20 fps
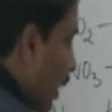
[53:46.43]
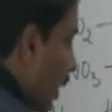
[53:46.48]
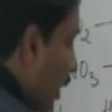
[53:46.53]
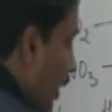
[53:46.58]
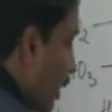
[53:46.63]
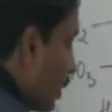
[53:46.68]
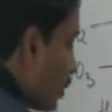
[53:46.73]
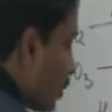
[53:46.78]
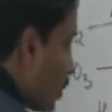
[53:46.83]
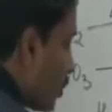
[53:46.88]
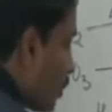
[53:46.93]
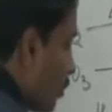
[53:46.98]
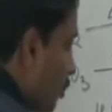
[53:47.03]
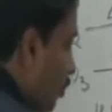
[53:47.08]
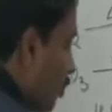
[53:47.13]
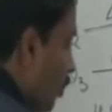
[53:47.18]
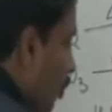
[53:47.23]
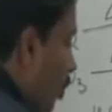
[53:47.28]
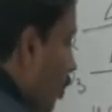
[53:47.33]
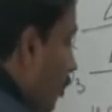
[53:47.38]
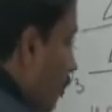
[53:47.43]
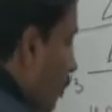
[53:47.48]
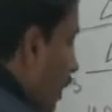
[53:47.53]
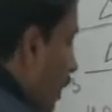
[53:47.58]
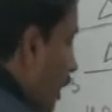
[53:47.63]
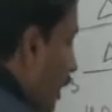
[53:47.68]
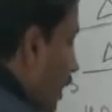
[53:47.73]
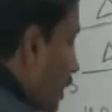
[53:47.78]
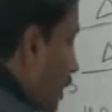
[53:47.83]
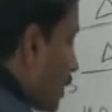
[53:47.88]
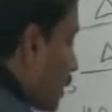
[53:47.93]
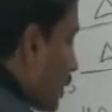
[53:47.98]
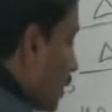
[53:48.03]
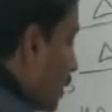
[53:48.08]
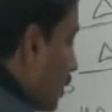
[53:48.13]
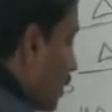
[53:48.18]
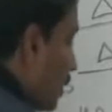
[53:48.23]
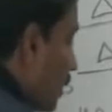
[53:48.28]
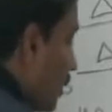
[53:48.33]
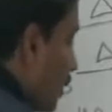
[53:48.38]
H2O
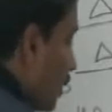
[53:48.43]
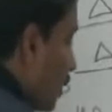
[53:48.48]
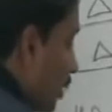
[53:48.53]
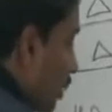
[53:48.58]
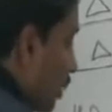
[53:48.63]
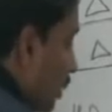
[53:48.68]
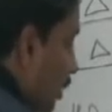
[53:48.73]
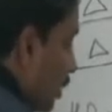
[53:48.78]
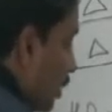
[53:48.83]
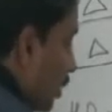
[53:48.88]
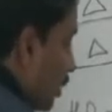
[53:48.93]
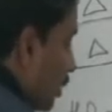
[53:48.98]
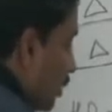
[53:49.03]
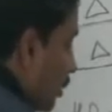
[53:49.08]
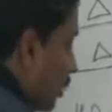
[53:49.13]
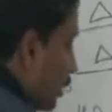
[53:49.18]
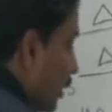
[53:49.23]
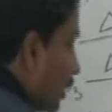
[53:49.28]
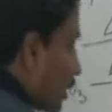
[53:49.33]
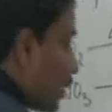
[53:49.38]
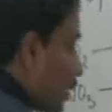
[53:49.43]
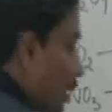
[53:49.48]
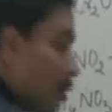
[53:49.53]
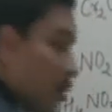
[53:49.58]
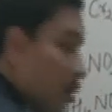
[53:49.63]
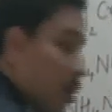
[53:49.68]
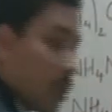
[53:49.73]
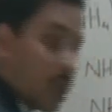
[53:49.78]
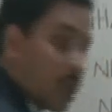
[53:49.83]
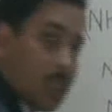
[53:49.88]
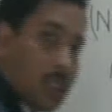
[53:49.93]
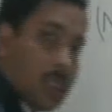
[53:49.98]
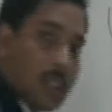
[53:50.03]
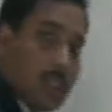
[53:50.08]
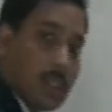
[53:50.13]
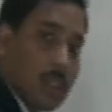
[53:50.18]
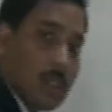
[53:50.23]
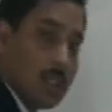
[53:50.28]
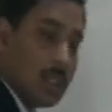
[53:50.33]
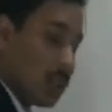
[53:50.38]
plus nascent
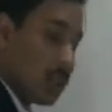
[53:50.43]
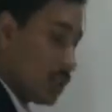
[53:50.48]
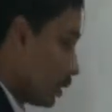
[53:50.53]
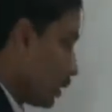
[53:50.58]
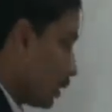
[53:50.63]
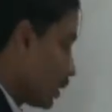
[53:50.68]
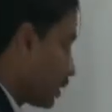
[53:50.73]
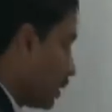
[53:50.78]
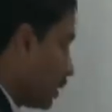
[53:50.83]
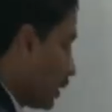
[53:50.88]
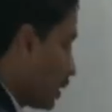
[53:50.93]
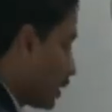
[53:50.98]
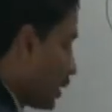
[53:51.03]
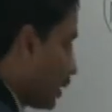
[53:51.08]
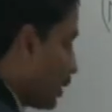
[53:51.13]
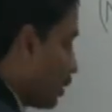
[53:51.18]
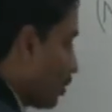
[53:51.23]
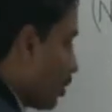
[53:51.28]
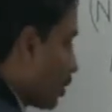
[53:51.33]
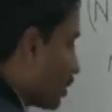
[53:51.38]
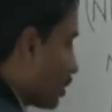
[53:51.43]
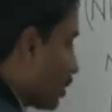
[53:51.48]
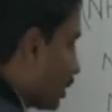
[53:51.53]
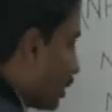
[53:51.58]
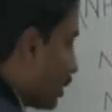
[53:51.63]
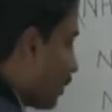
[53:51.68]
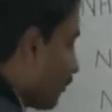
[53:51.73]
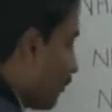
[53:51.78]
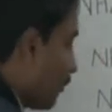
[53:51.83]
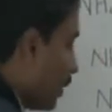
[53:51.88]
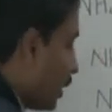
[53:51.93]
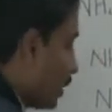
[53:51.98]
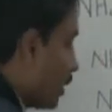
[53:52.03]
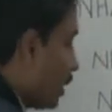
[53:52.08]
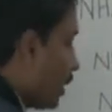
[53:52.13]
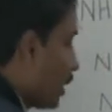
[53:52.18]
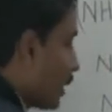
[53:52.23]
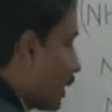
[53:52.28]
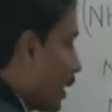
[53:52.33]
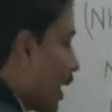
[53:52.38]
oxygen. This nascent oxygen
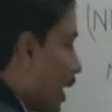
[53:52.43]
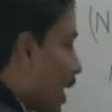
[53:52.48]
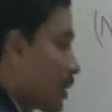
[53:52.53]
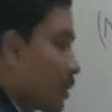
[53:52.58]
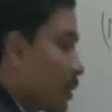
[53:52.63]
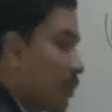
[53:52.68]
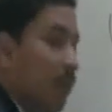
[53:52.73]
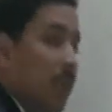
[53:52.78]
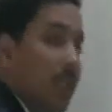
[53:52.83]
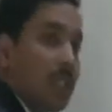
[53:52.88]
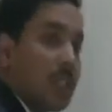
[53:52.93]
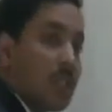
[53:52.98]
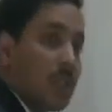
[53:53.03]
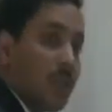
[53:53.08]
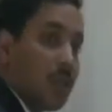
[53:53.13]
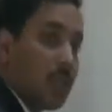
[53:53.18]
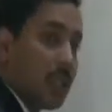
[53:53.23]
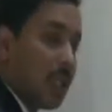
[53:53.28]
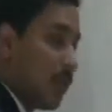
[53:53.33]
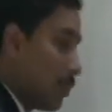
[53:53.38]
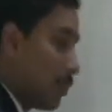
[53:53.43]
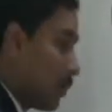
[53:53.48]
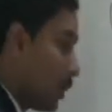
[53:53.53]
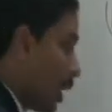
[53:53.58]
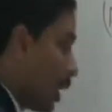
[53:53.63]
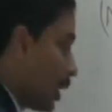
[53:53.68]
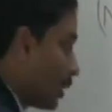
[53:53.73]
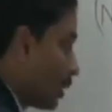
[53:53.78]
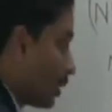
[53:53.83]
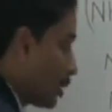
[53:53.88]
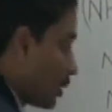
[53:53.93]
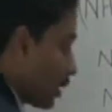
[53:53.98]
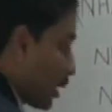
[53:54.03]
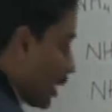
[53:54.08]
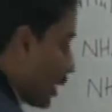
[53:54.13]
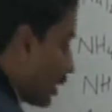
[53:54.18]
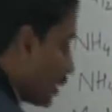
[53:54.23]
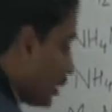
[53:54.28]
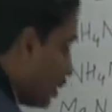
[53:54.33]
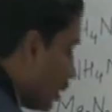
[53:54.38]
further reacts with sodium
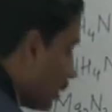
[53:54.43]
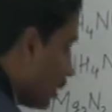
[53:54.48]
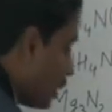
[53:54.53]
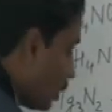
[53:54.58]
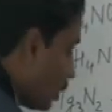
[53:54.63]
nitrite